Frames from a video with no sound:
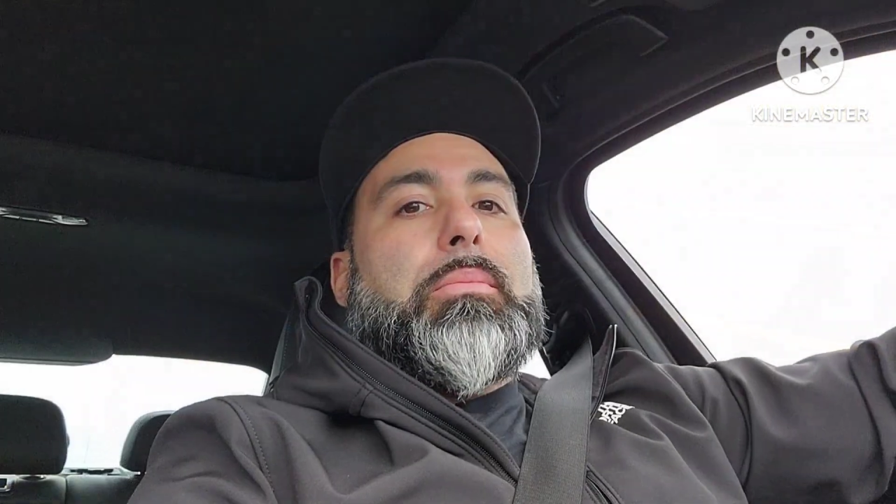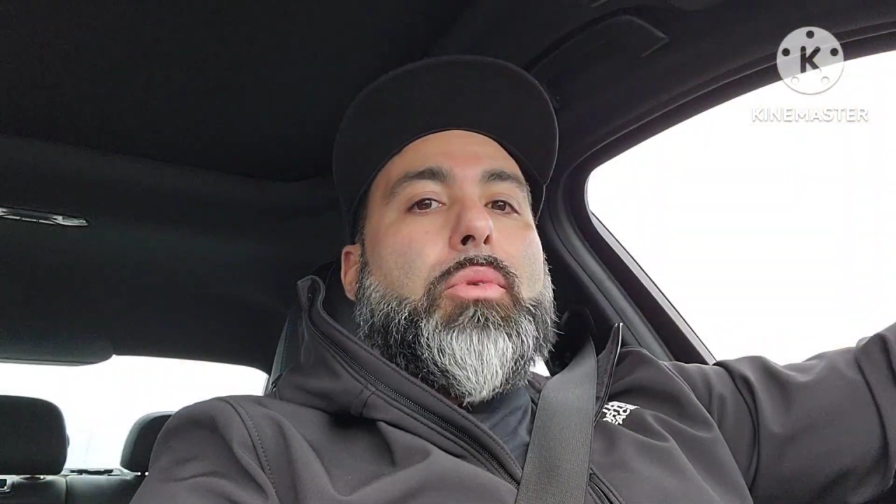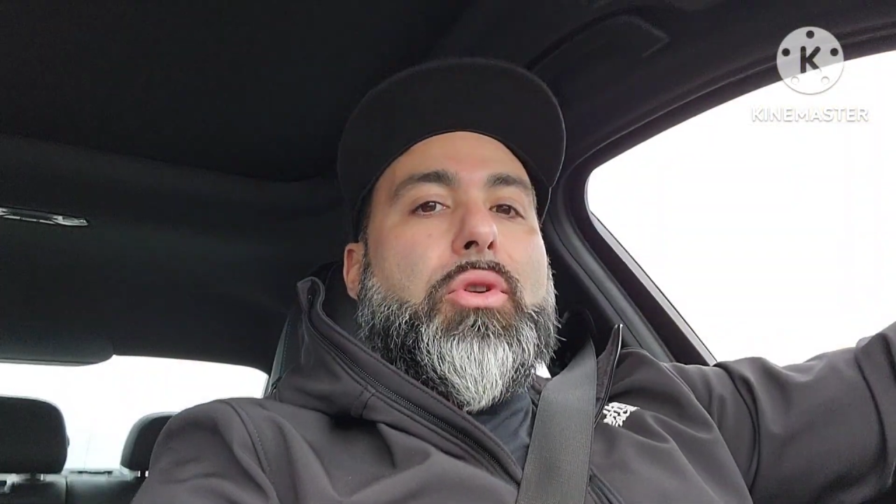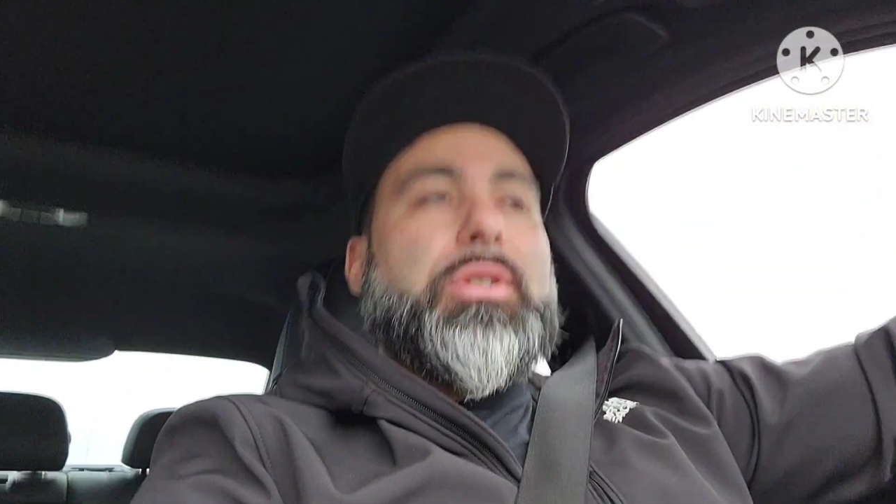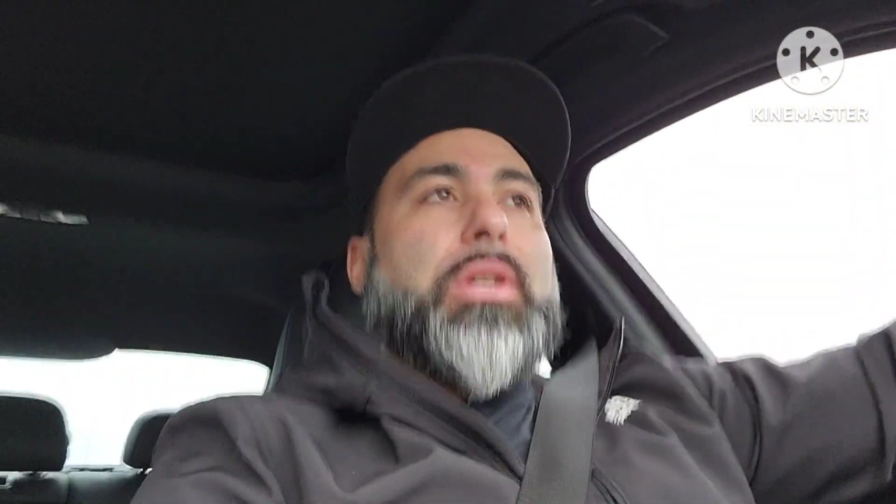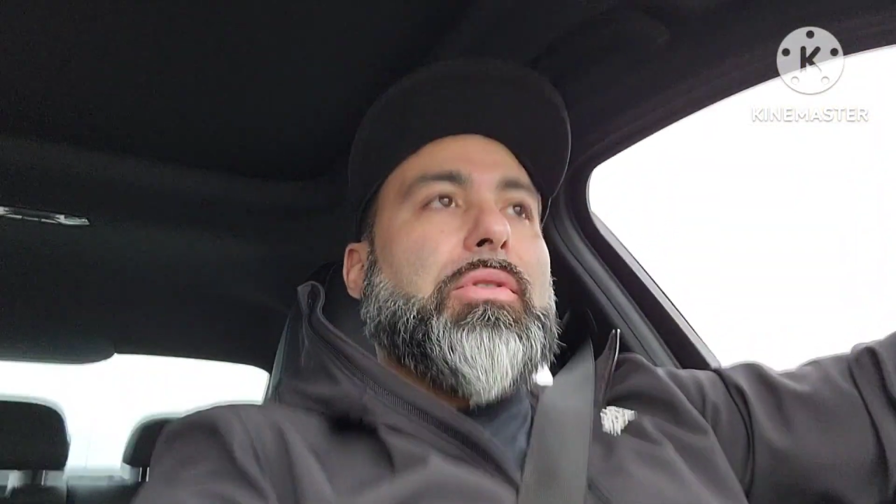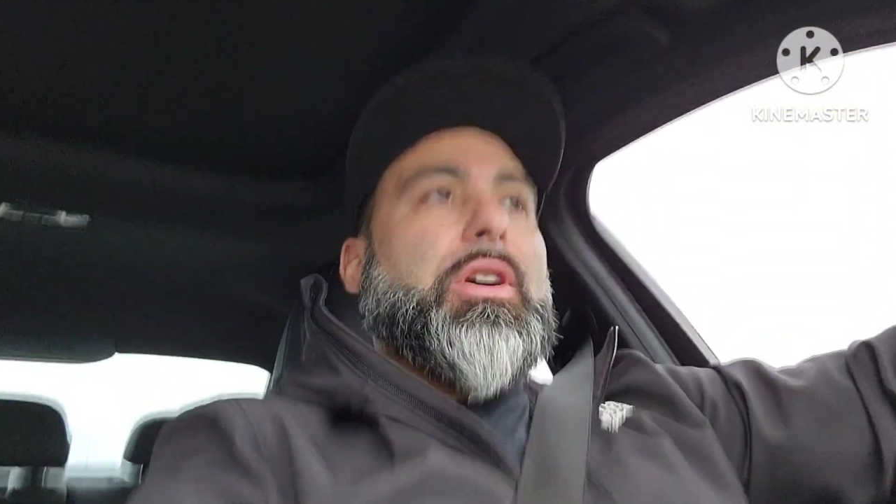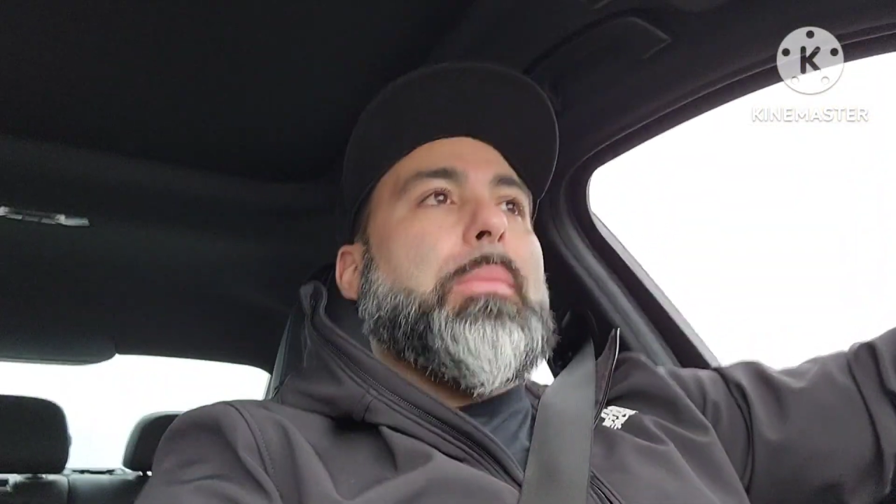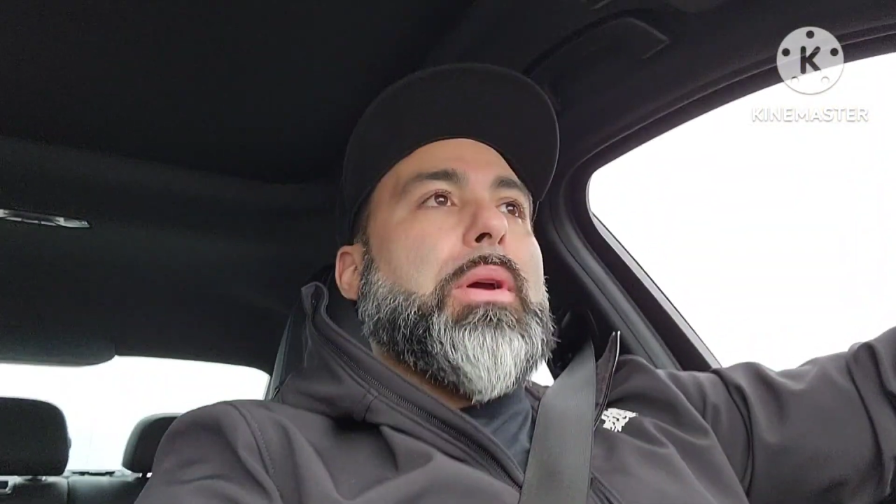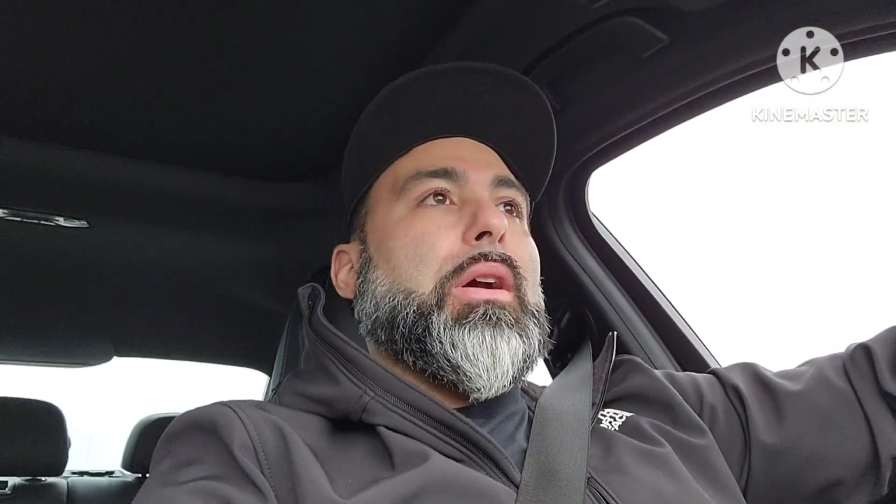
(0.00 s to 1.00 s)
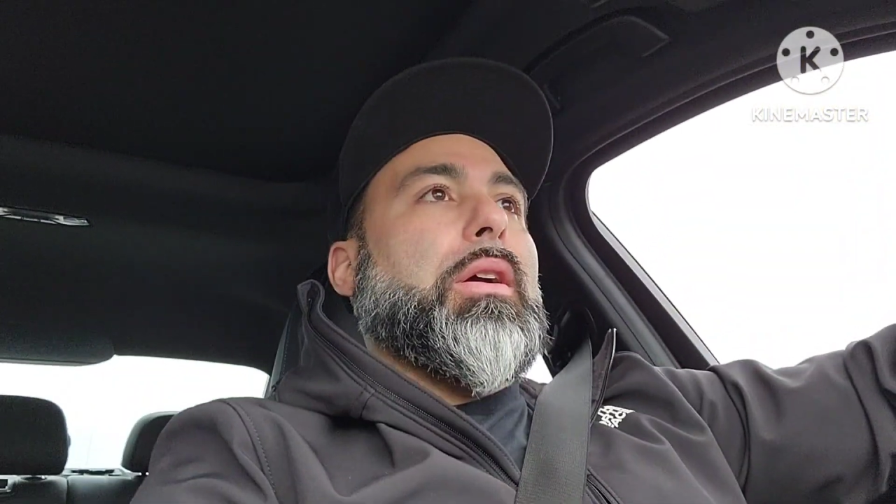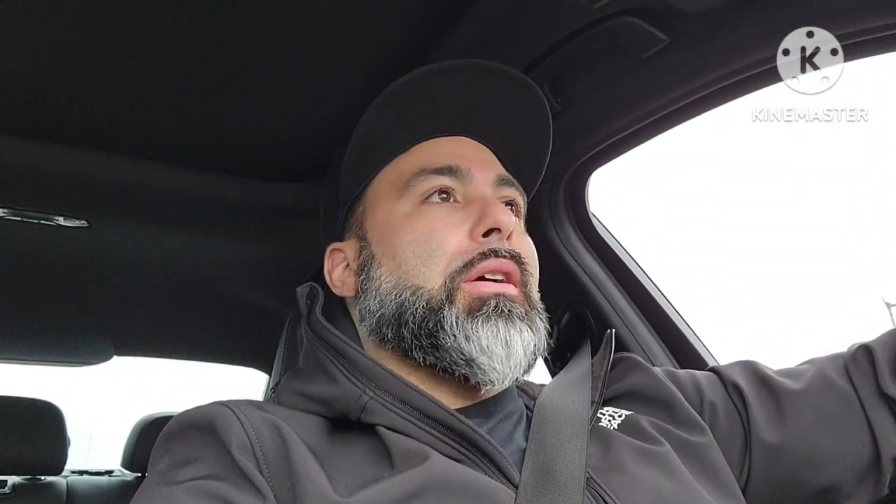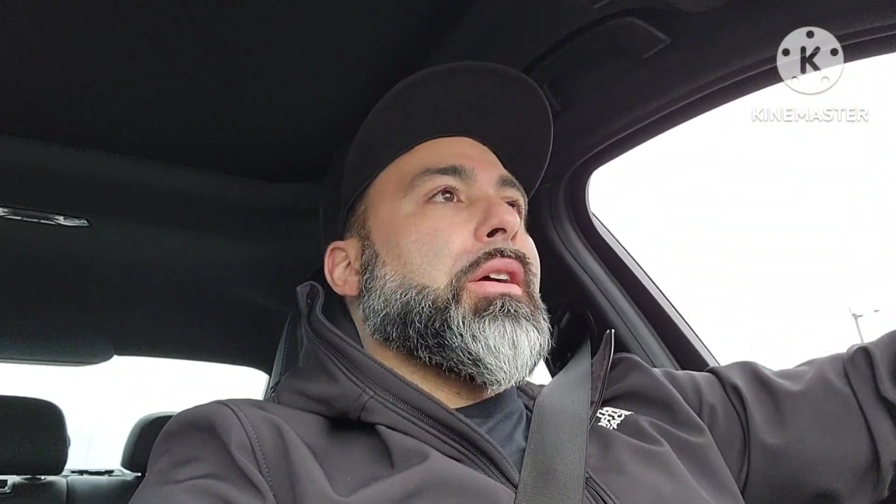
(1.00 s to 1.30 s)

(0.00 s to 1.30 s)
More stuff coming